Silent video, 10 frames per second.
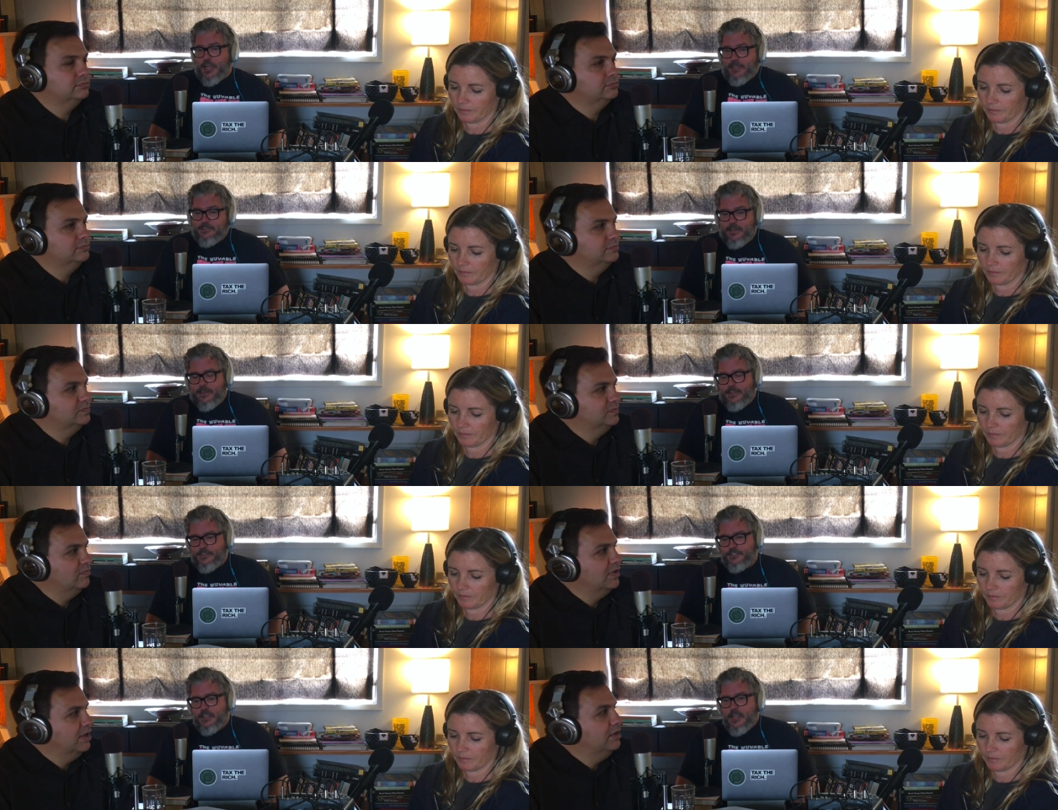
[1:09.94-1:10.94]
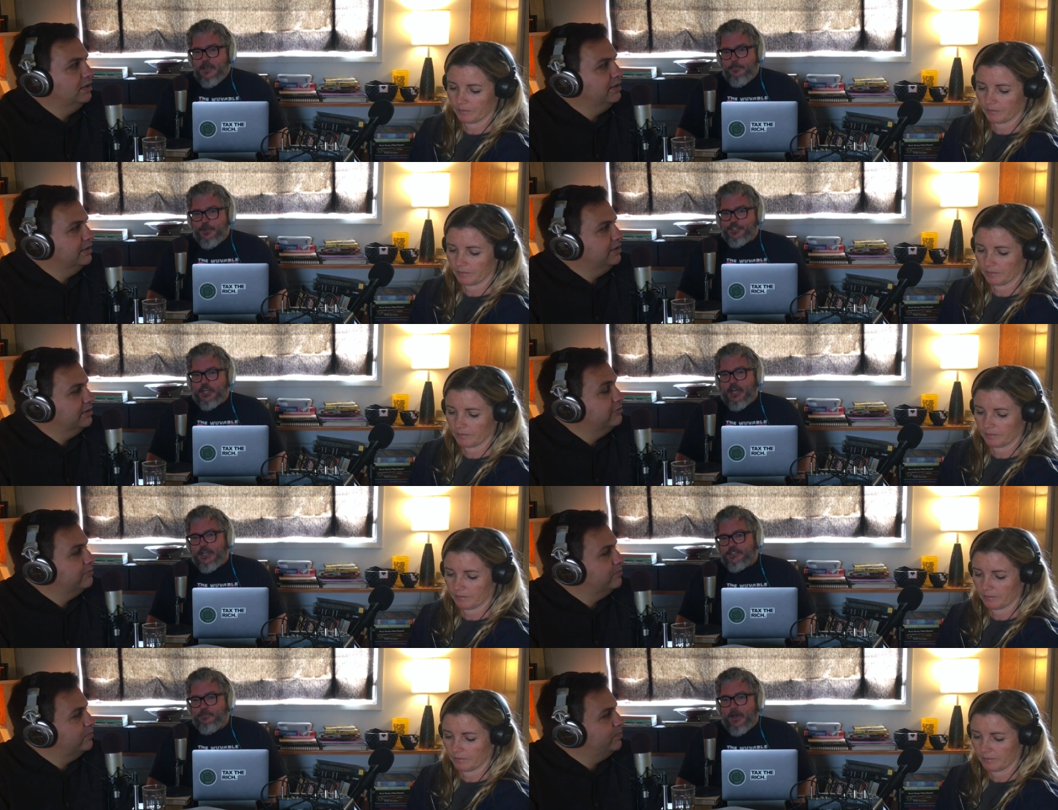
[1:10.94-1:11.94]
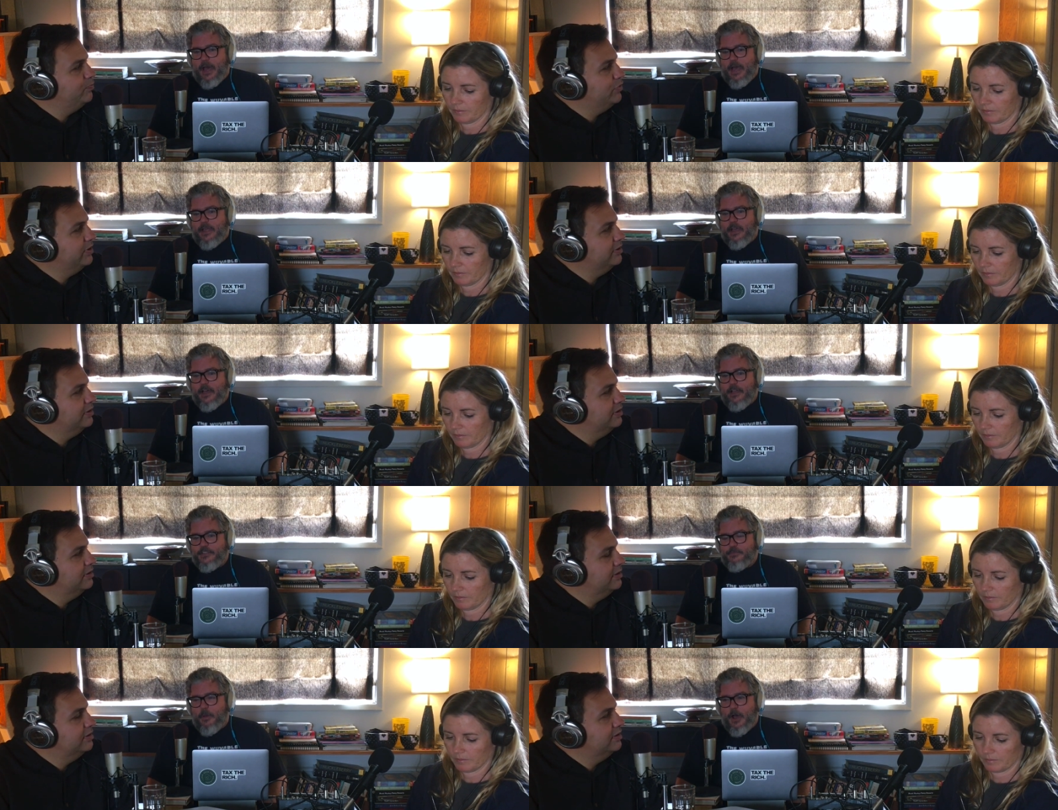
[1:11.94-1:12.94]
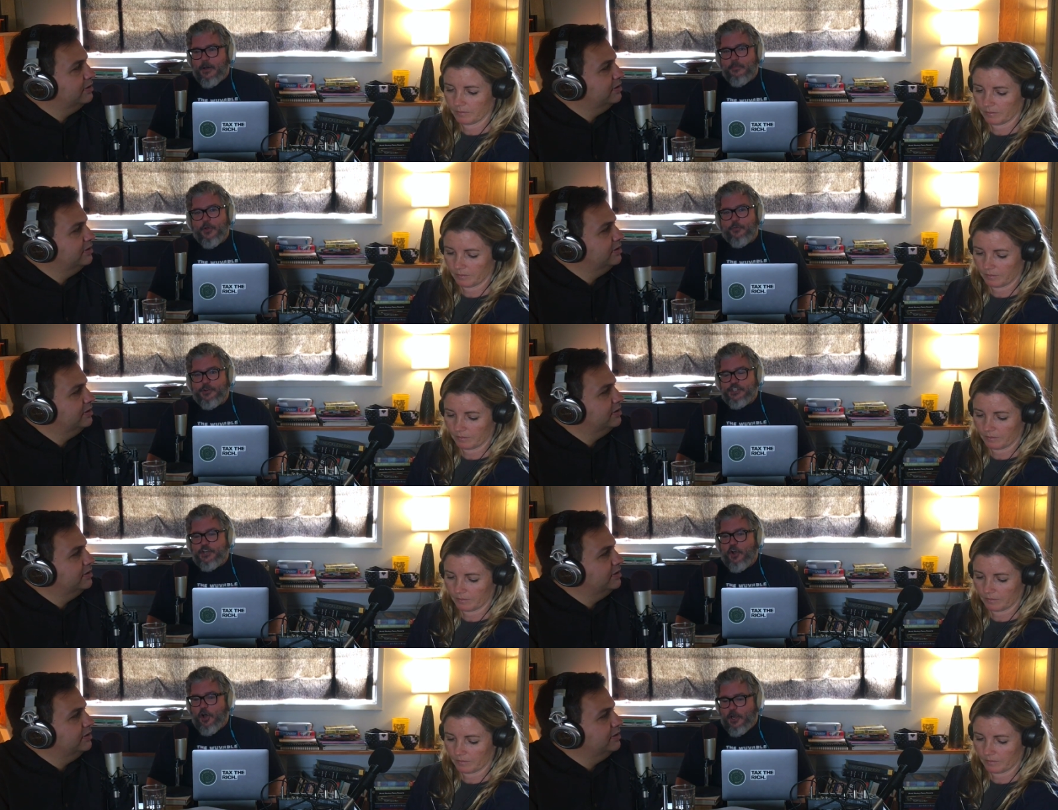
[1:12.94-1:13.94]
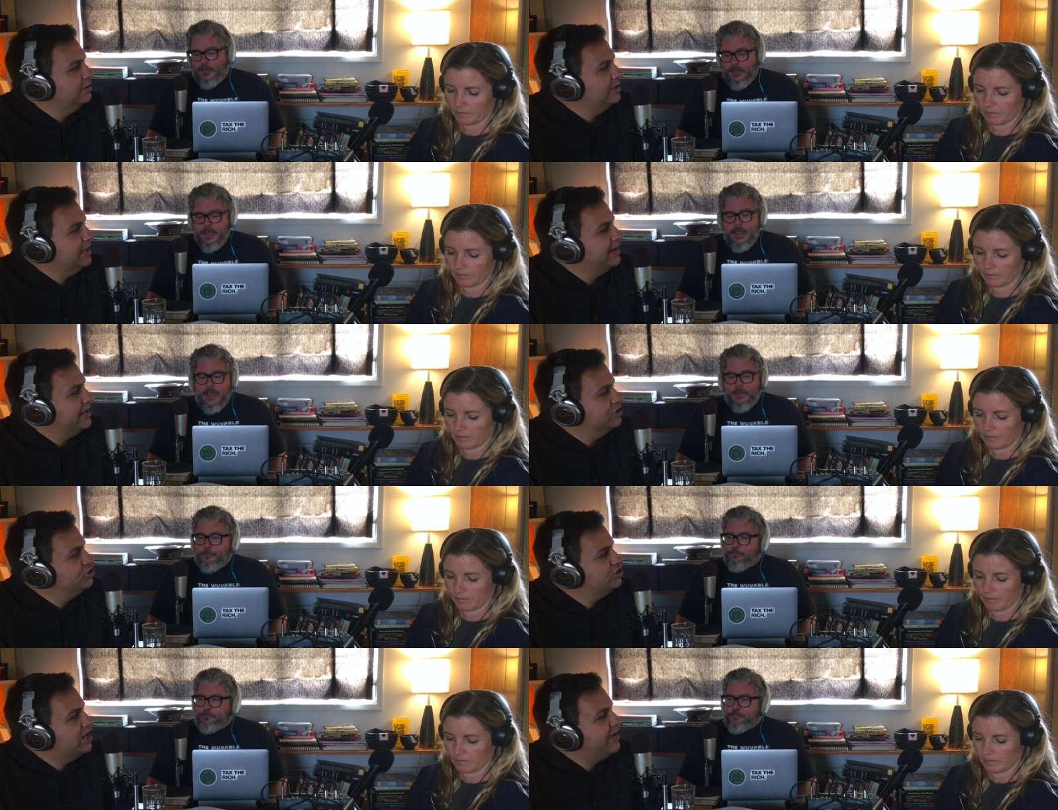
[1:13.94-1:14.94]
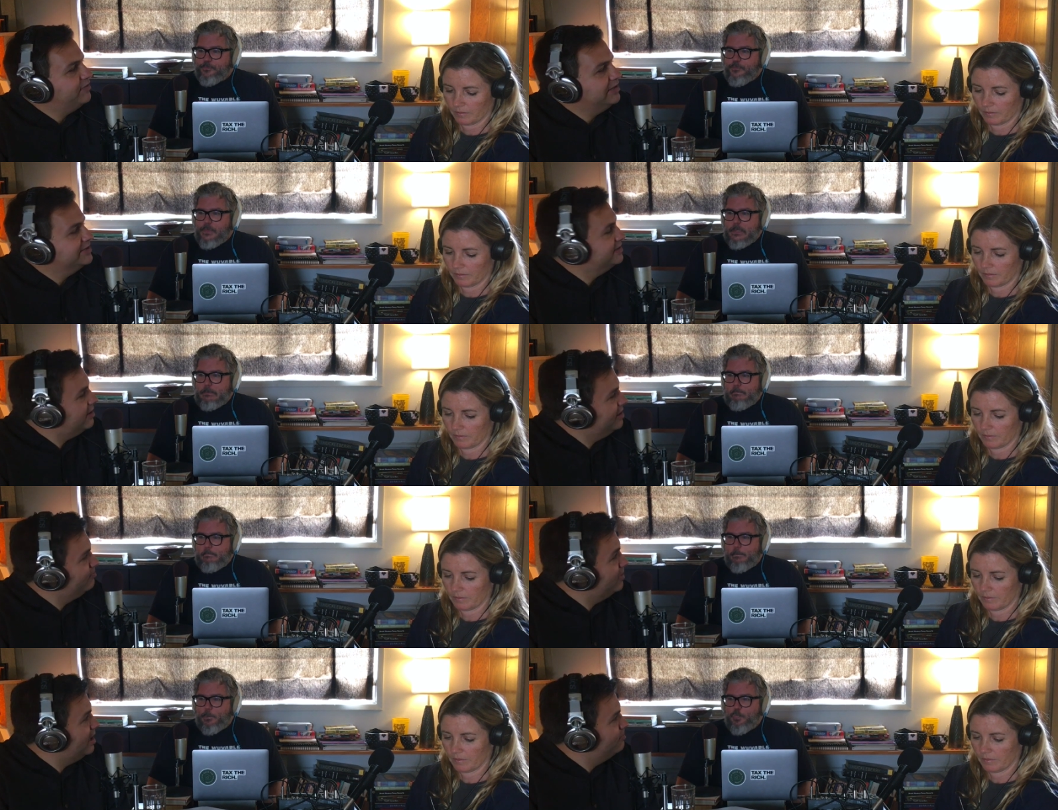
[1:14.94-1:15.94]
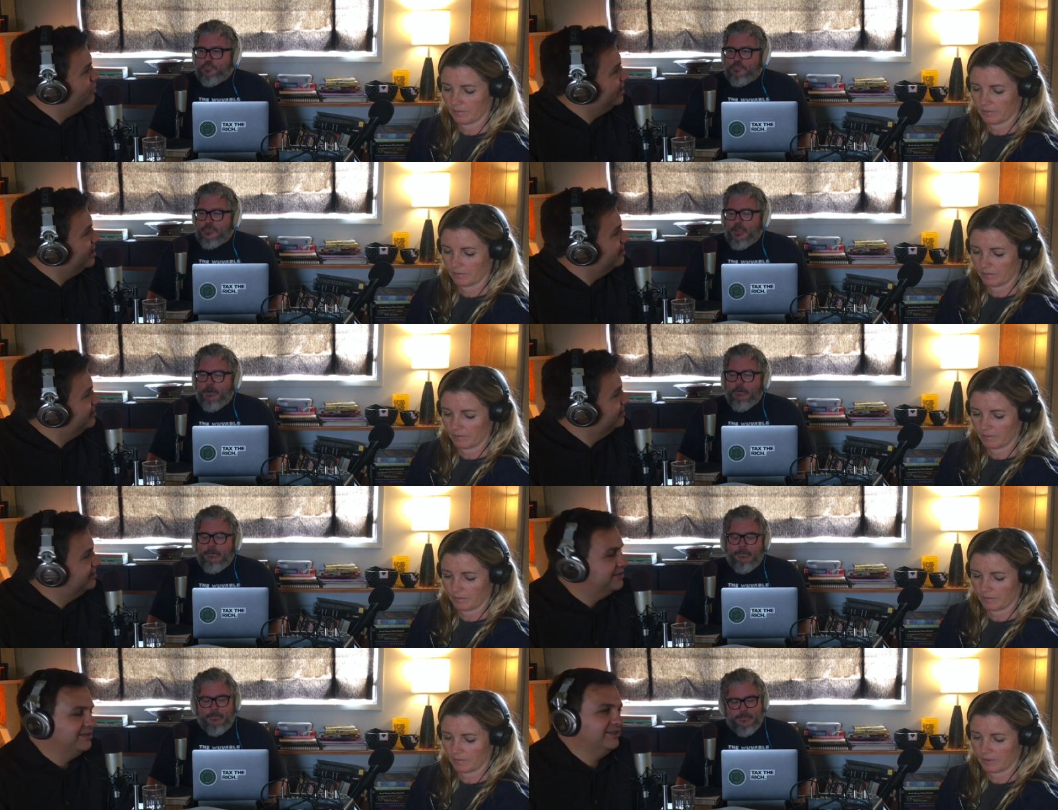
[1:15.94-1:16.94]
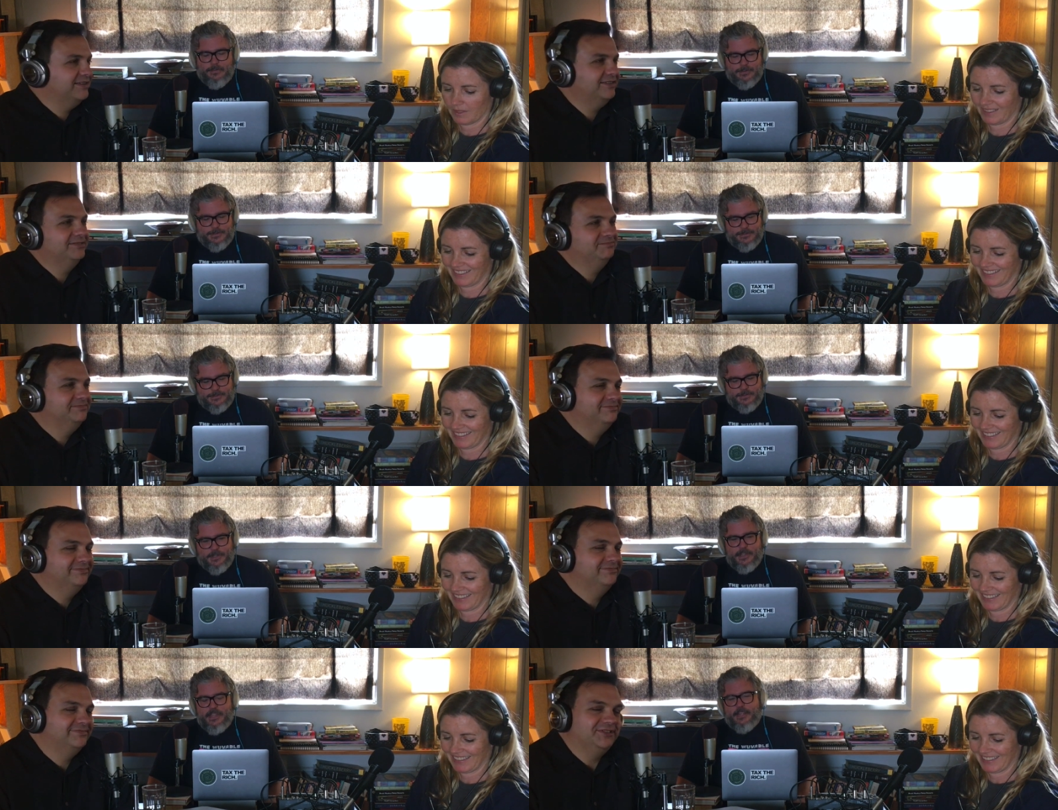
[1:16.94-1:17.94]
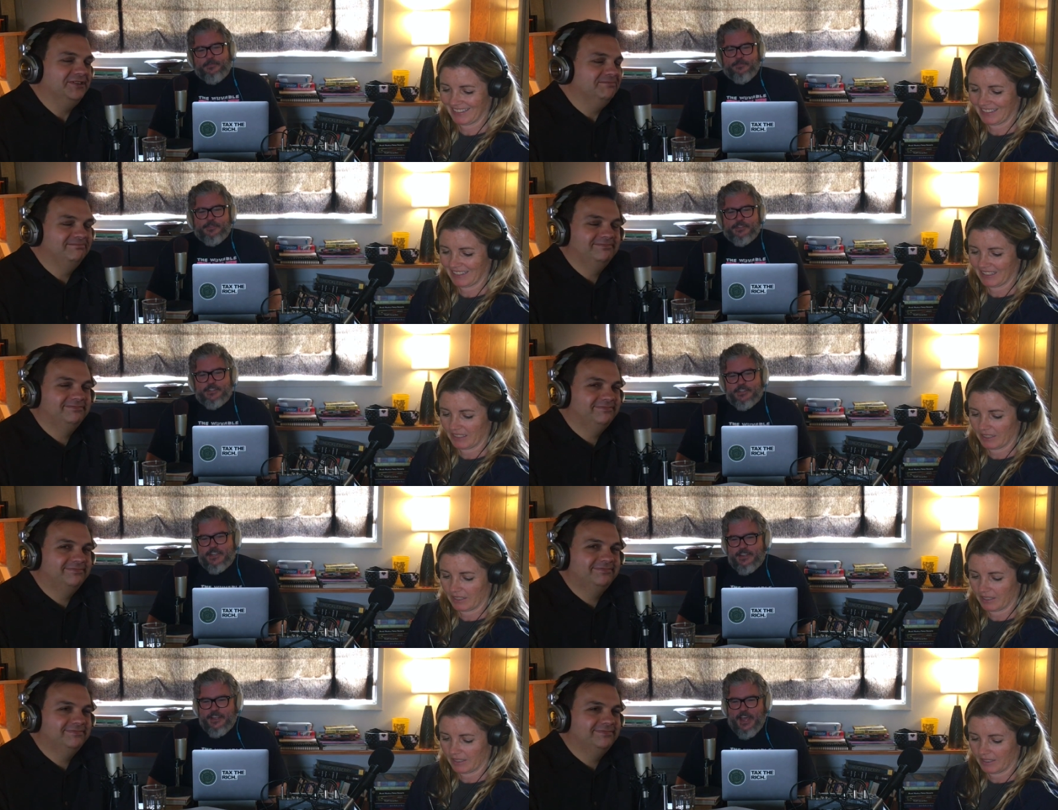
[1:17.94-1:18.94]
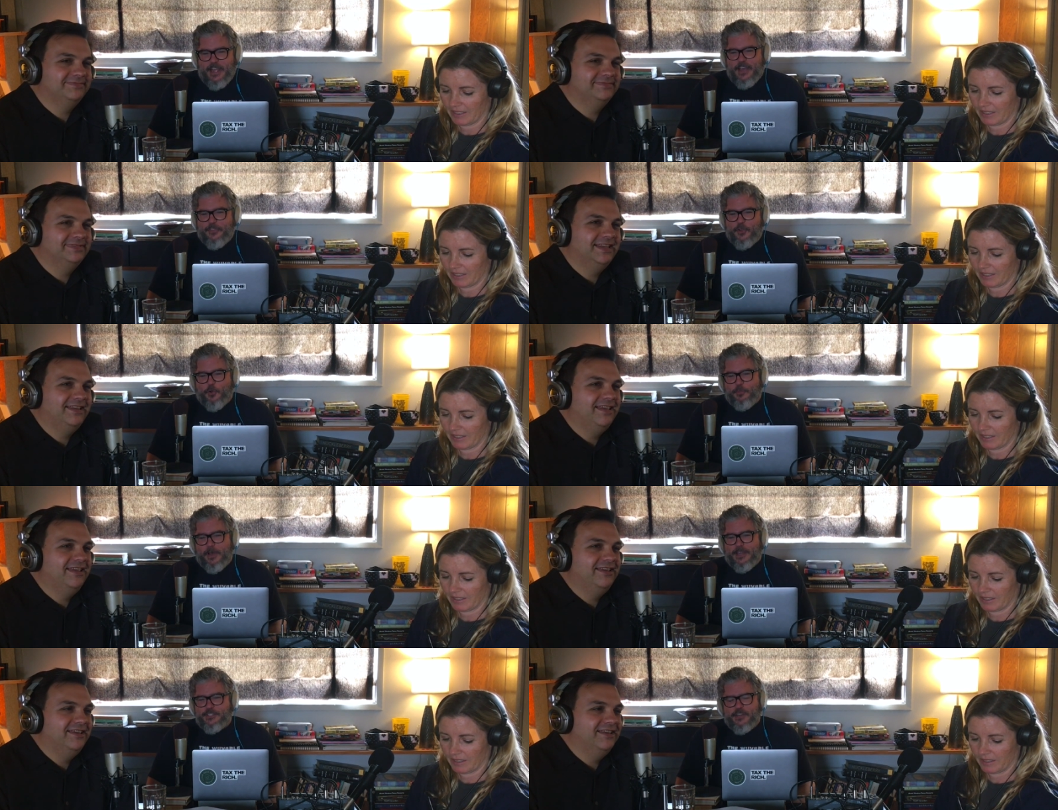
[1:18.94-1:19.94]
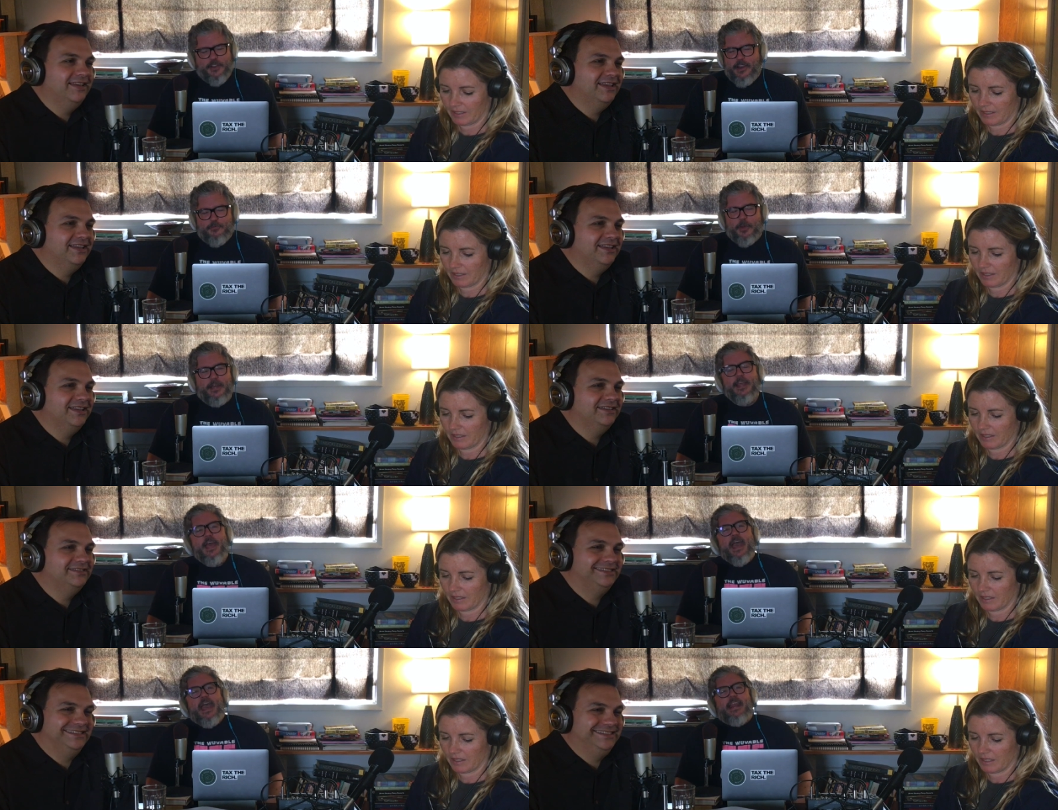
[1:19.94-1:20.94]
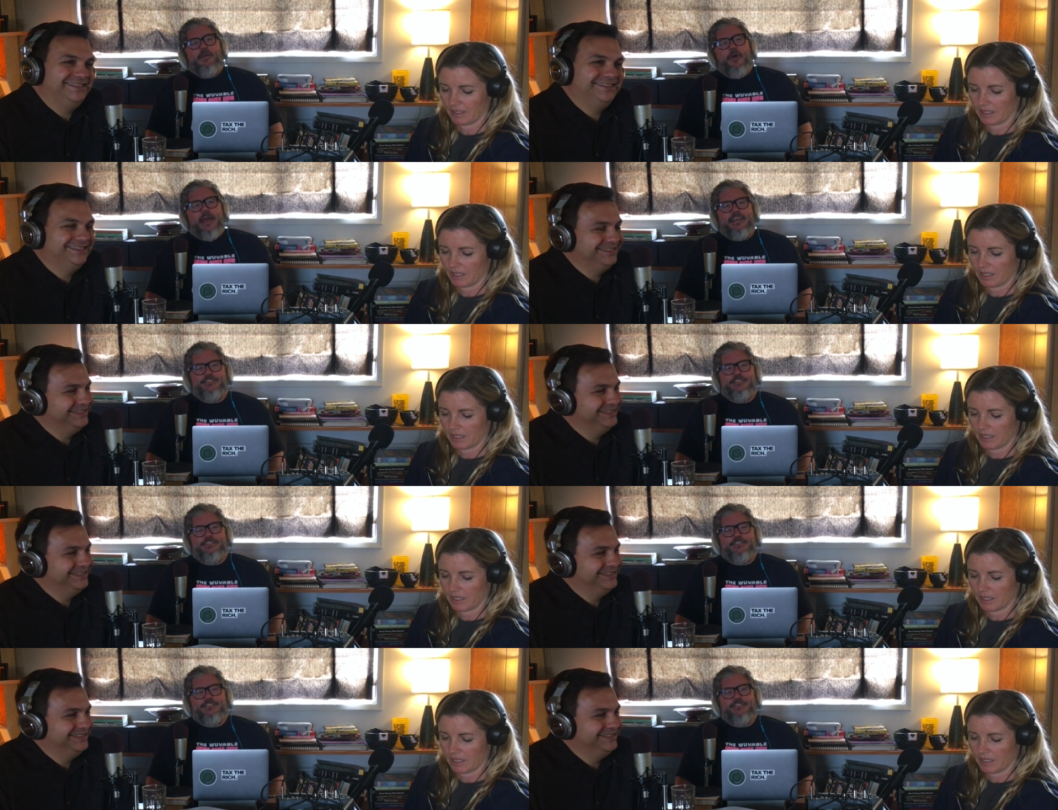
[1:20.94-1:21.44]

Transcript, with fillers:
Speaker 1: Jackson and his Michigas by uh, his mom, uh, Regina Hall. He had a shaftless up,
Speaker 2: upbringing. Go. He,
Speaker 1: Sorry. He, I got the gold mine. No, never mind. Anyway,